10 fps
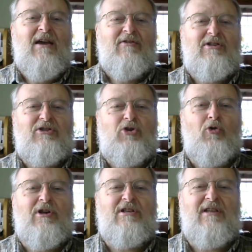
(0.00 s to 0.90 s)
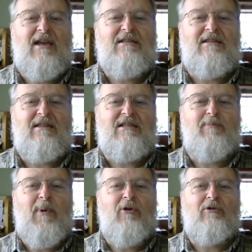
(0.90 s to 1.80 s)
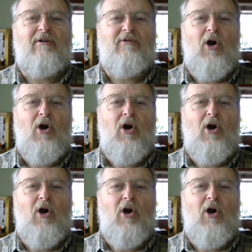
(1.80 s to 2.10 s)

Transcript: The story says that the Spirit of